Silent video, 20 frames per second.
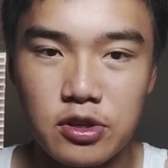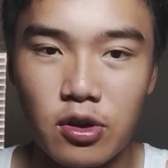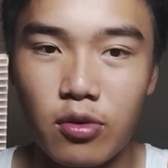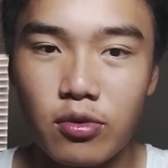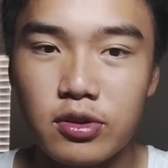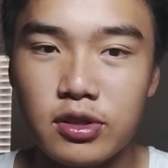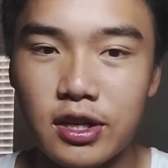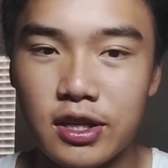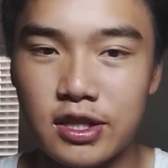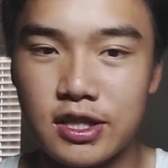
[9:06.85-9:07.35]

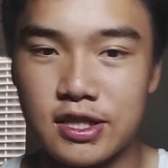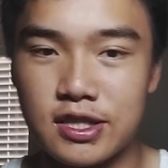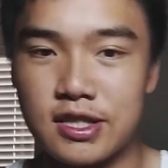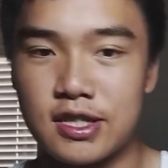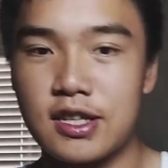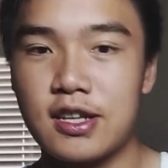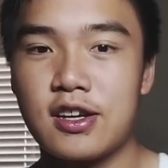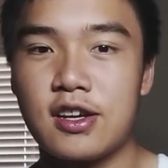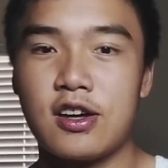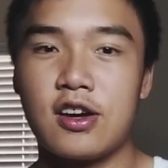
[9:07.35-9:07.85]
Don't, like,
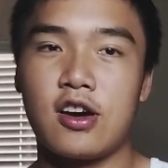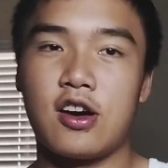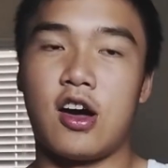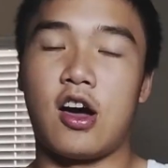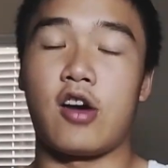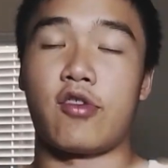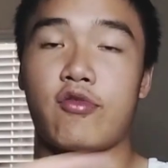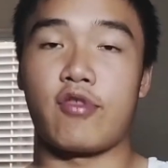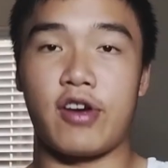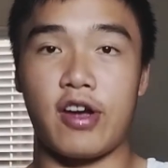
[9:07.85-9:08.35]
just
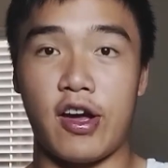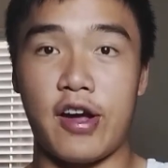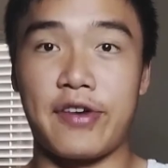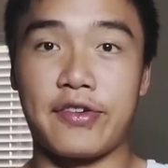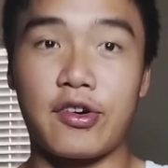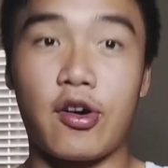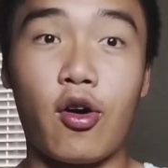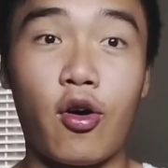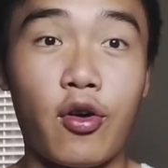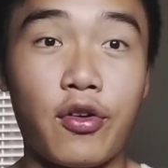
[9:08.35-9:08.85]
write
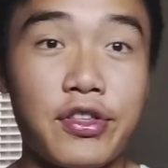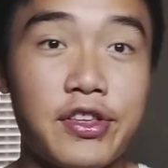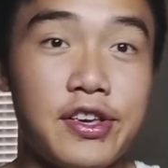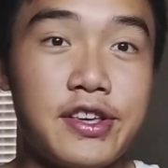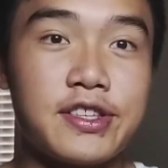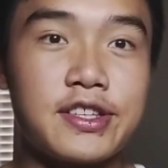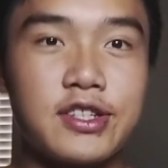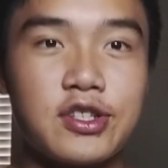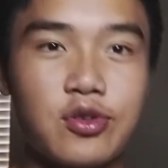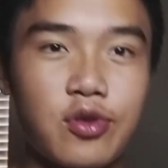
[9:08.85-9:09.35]
out all
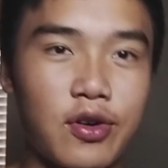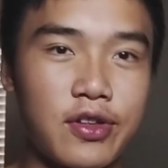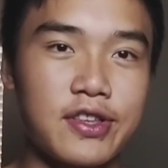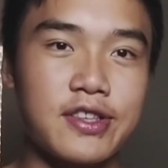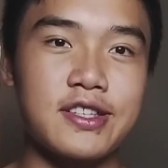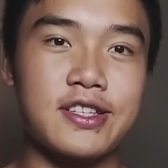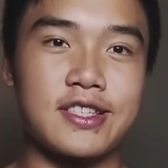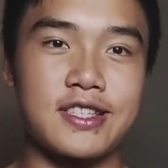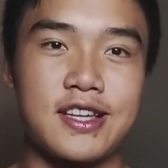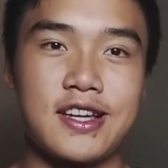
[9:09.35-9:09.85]
these and do all
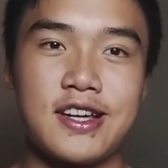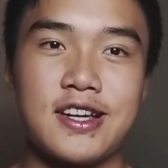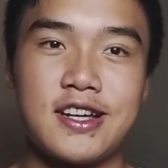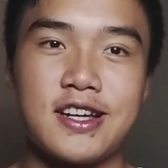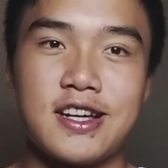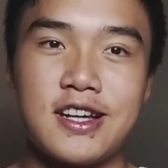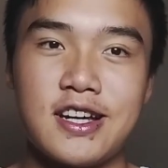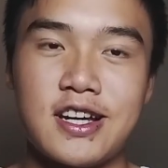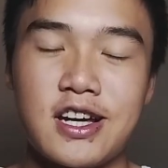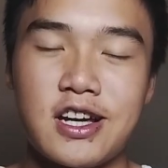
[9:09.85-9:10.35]
these, because
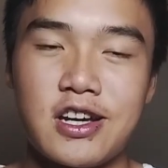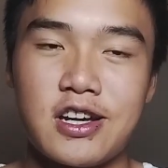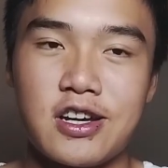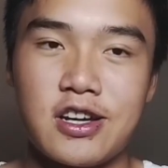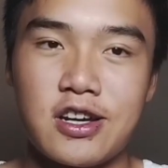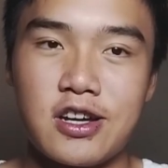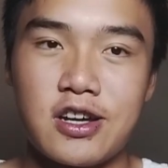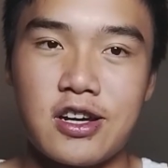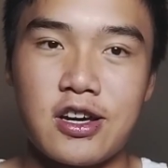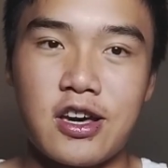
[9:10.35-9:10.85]

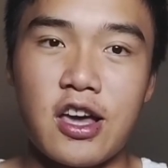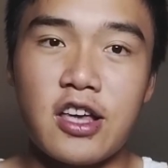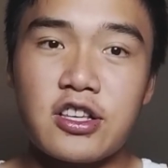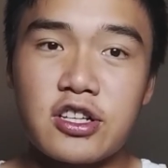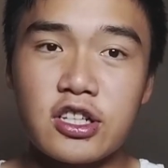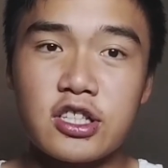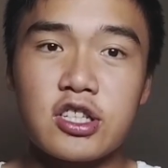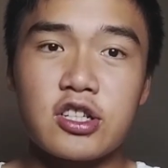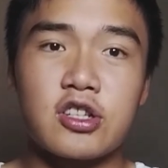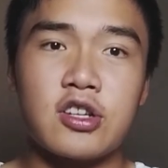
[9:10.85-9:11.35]

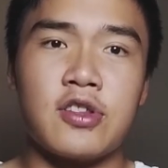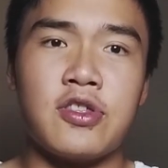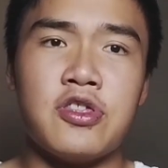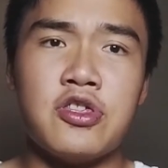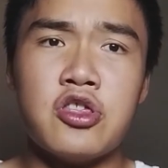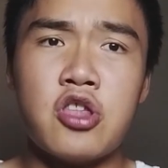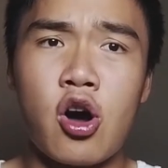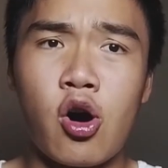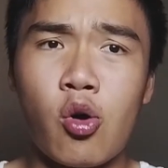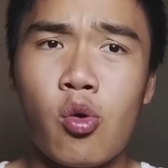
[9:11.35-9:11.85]
it's good to
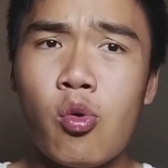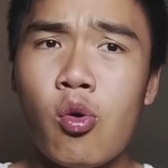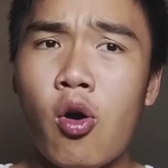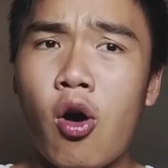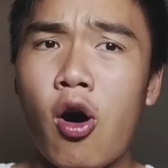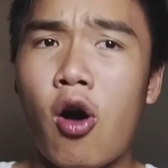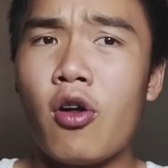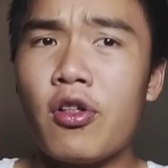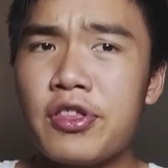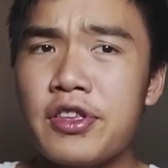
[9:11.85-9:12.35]

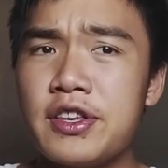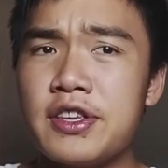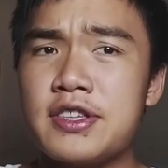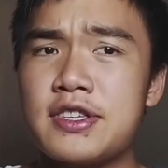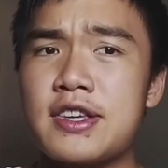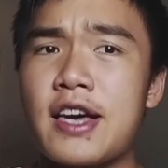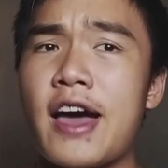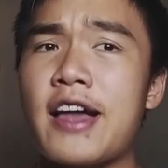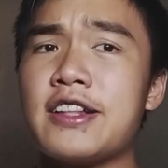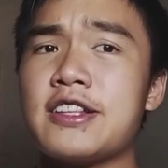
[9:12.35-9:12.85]
know all
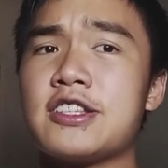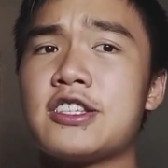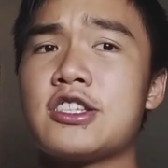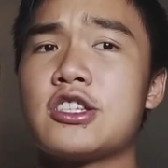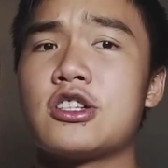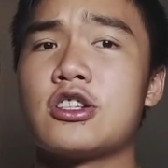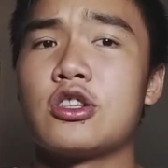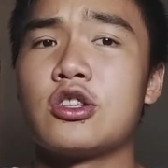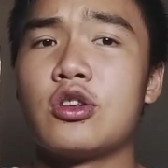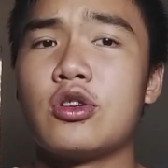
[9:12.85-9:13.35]
these and,
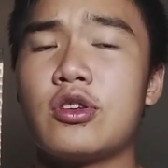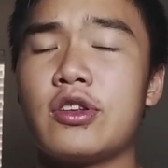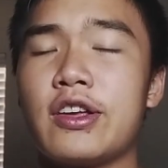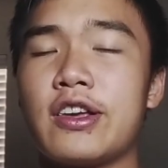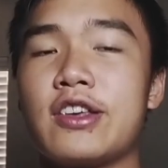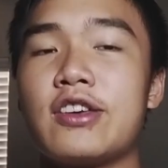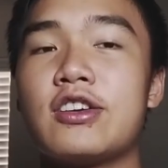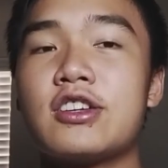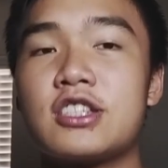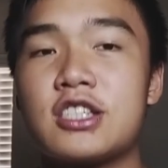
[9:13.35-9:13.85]

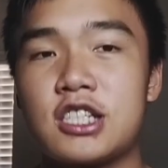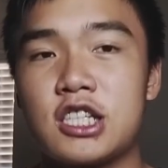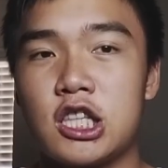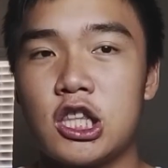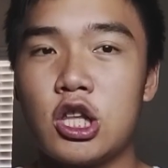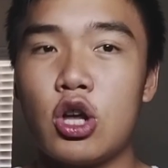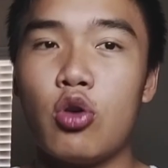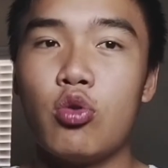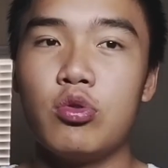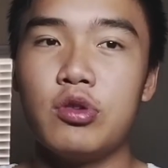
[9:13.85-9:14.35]
like, you can
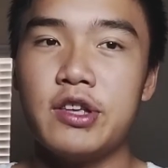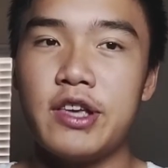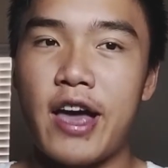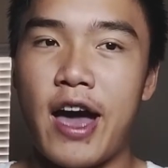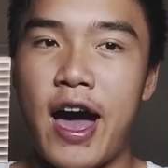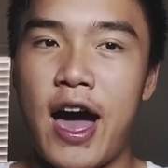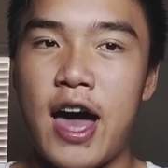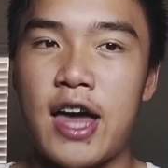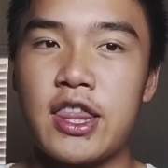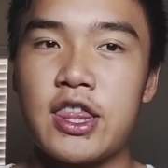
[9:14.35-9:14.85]

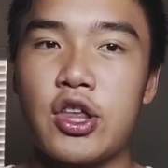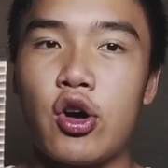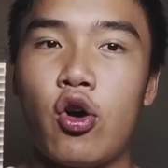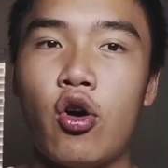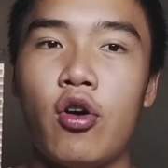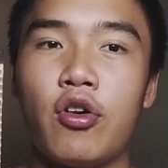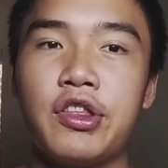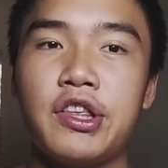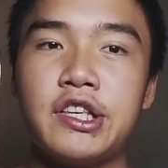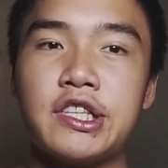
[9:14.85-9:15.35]
slowly add
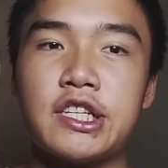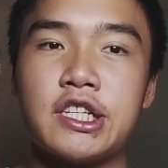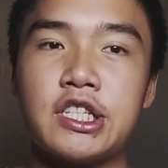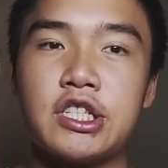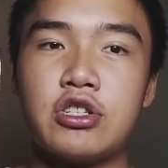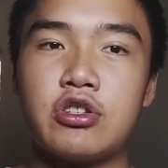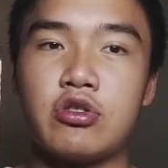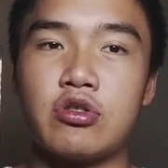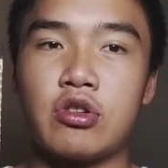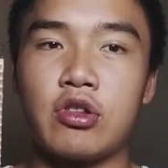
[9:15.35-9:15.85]
all these
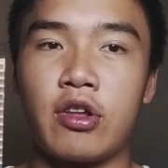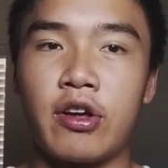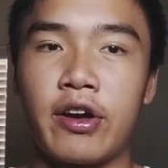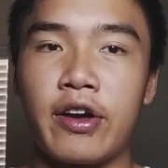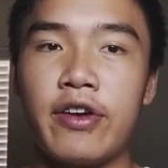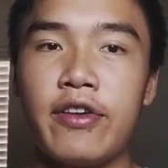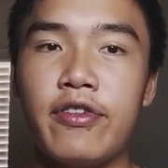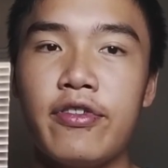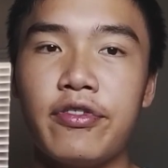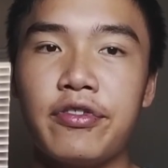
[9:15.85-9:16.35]
into your
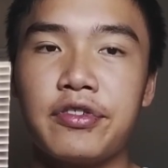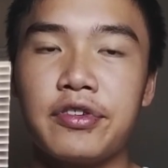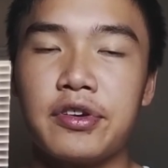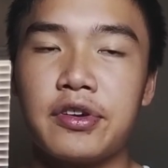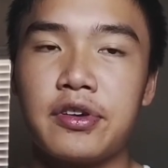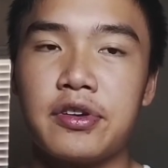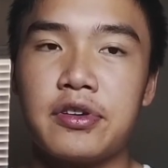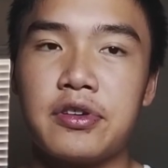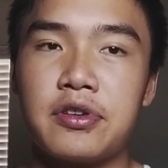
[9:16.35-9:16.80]
life.